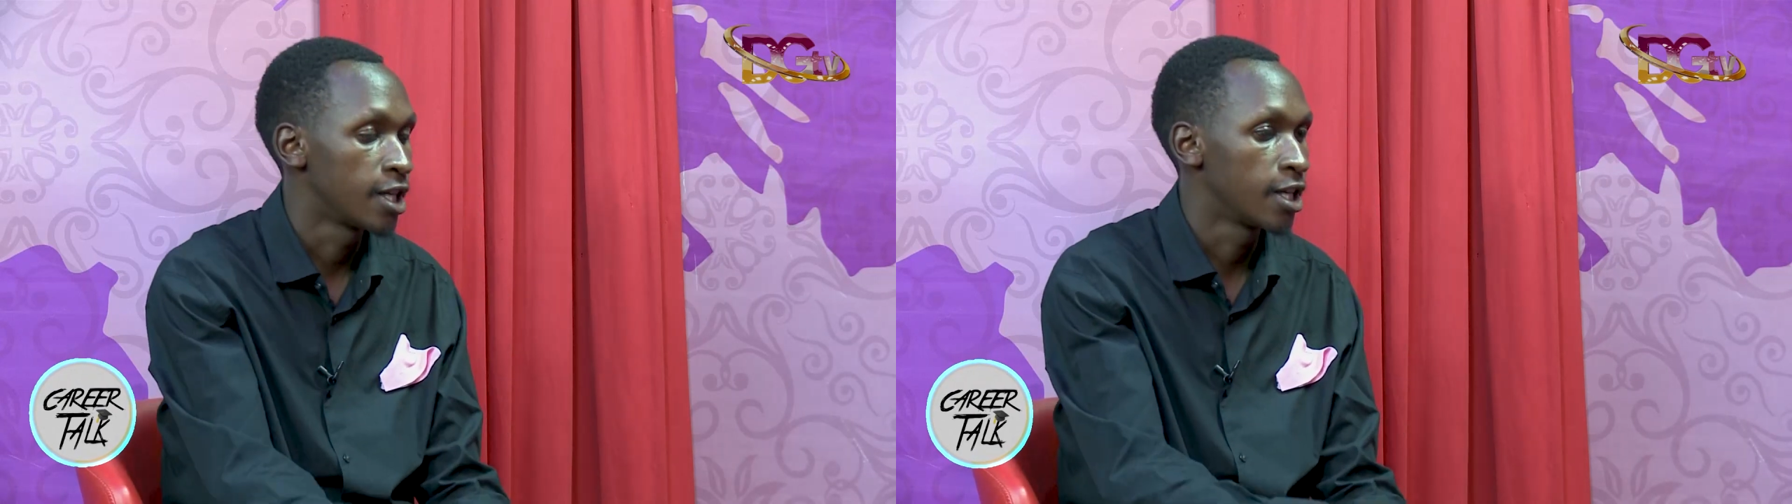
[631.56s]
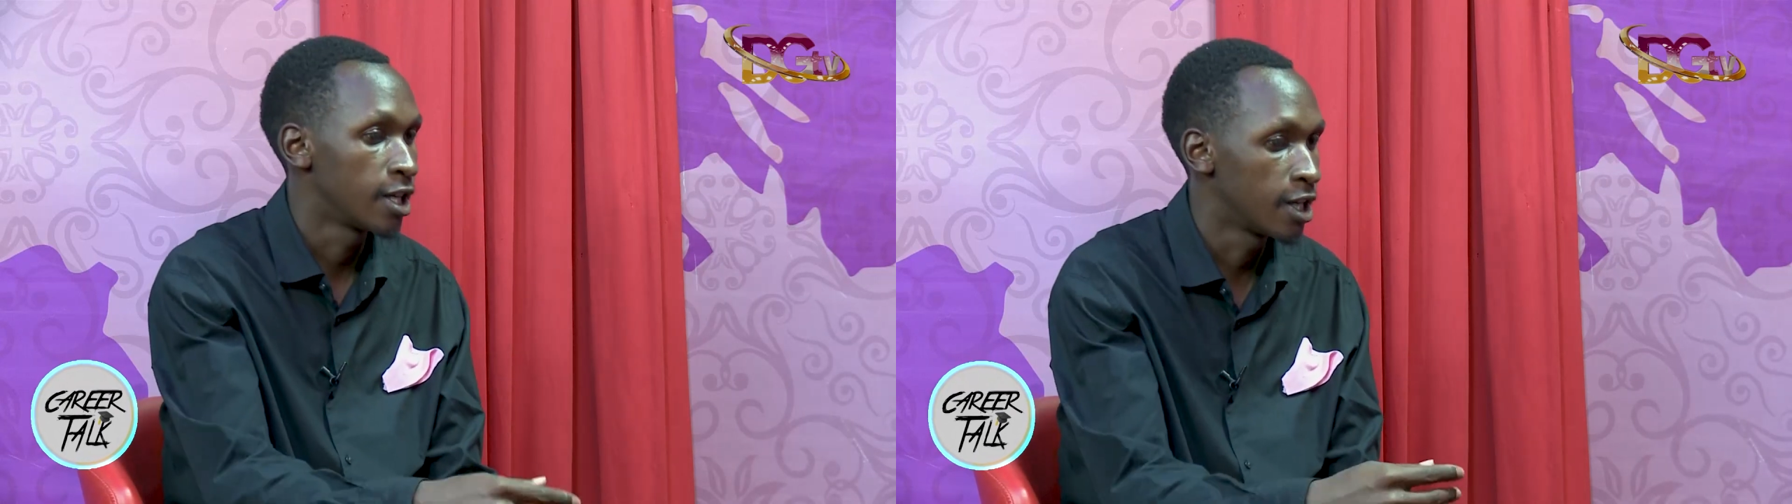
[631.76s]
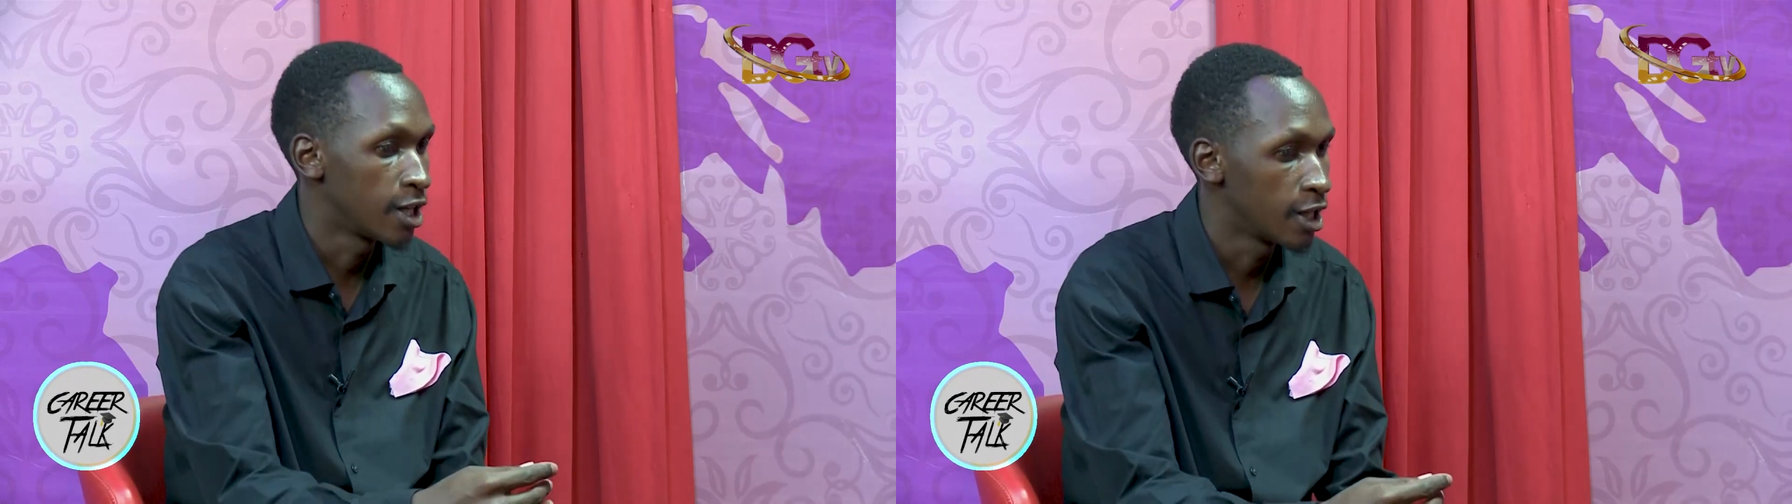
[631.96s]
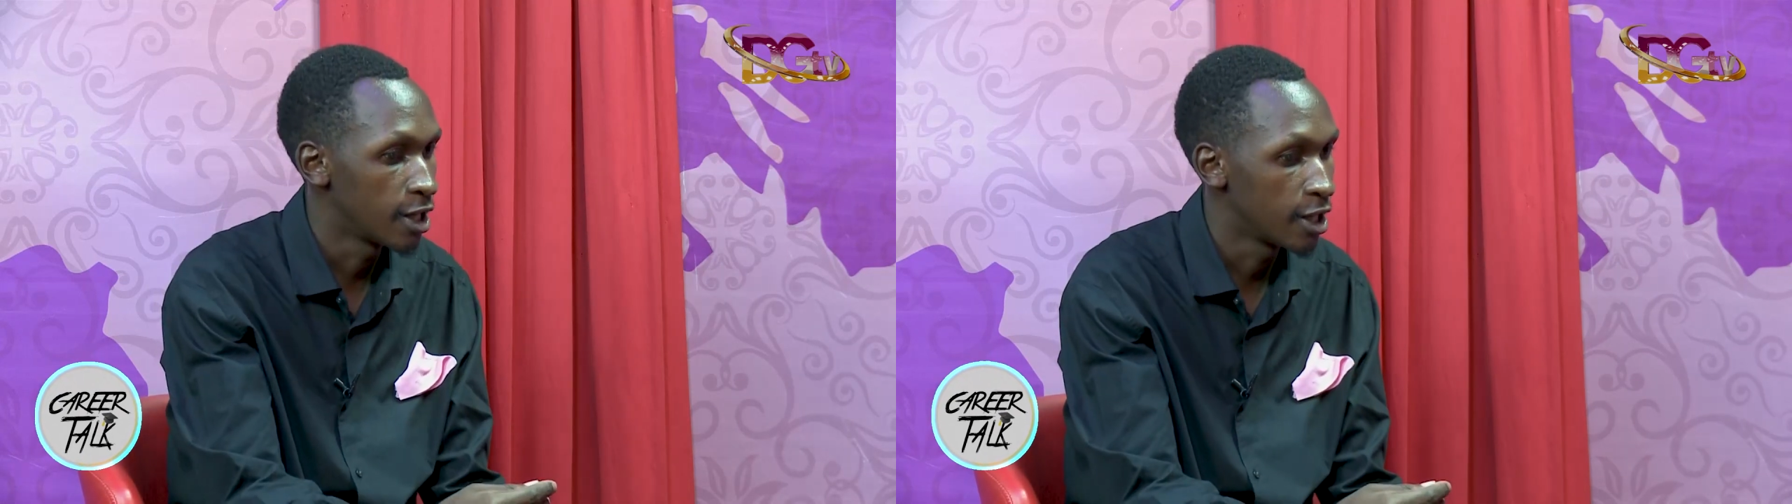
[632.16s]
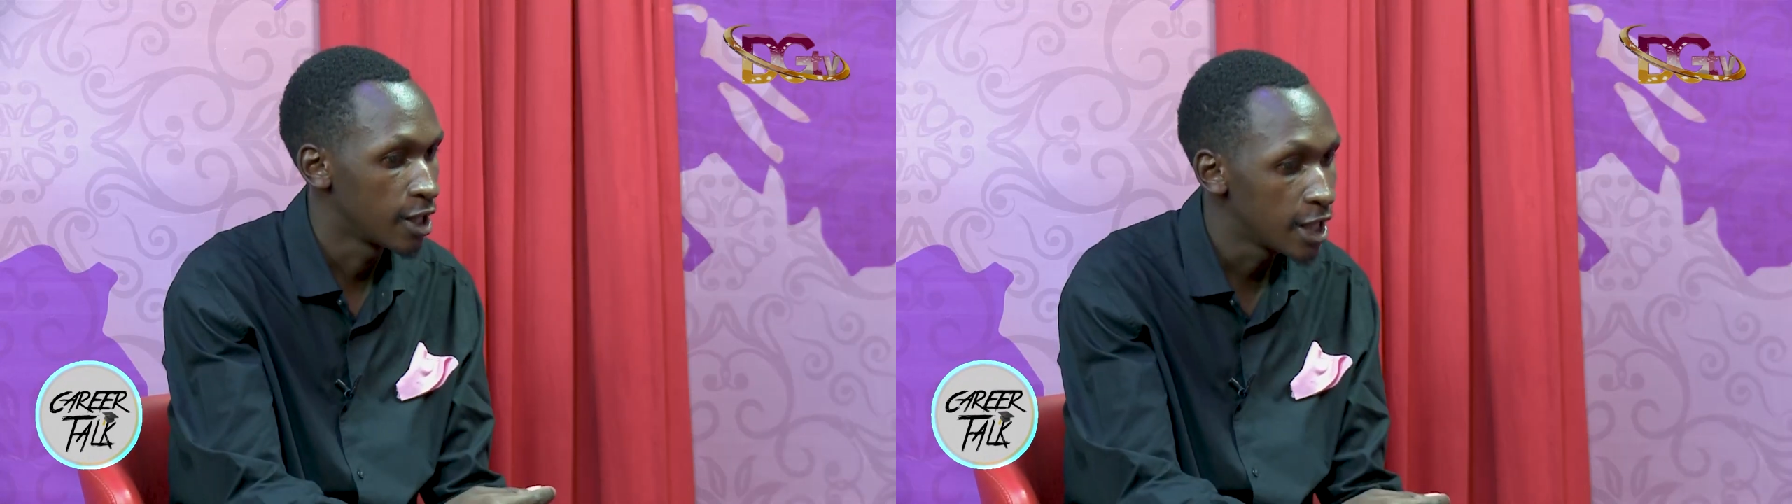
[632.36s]

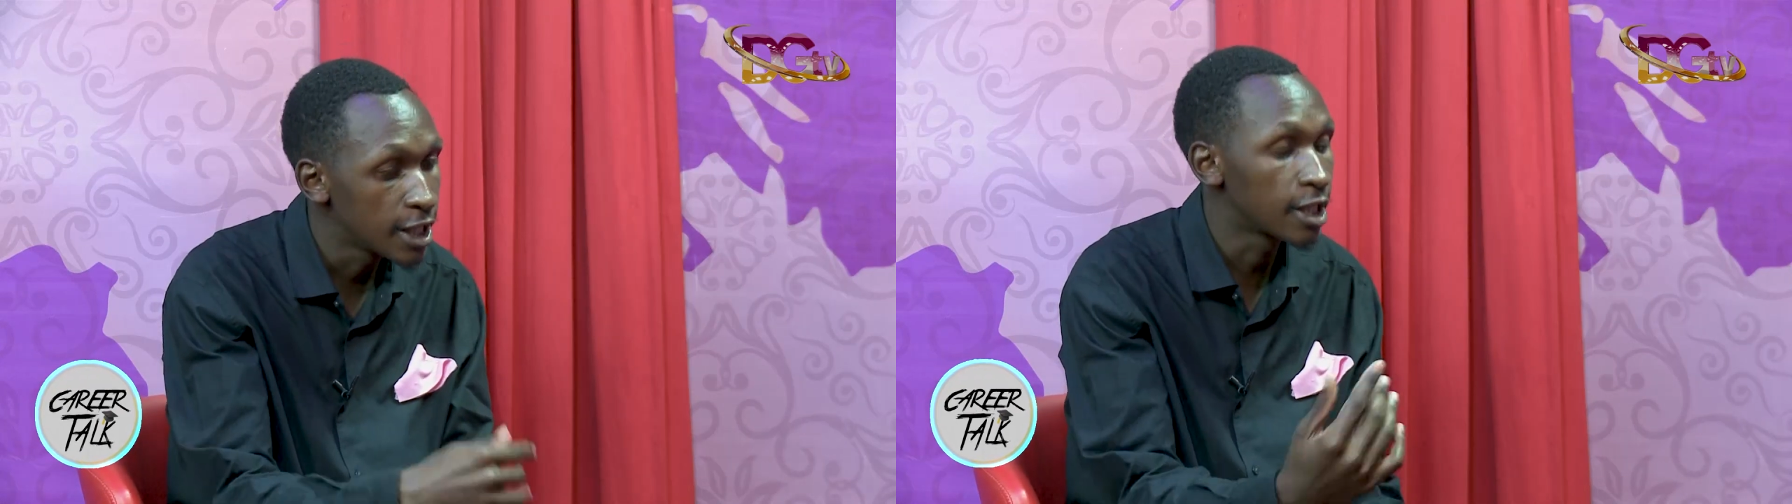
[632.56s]
he's